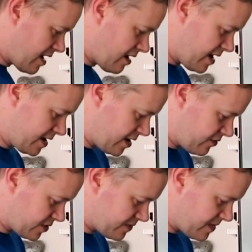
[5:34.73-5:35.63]
I
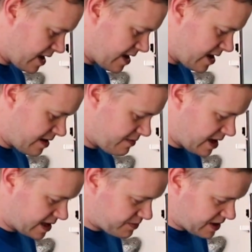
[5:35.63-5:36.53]
don't.
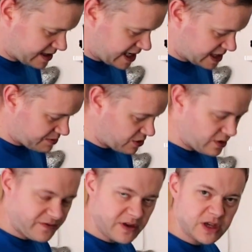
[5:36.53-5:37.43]
A teaspoon
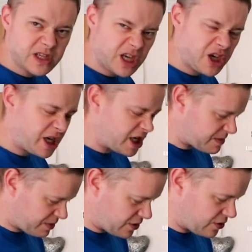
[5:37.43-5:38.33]

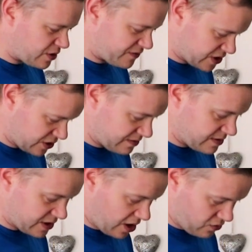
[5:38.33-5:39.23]
of
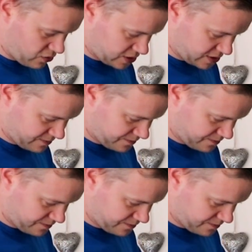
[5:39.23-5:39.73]
salt.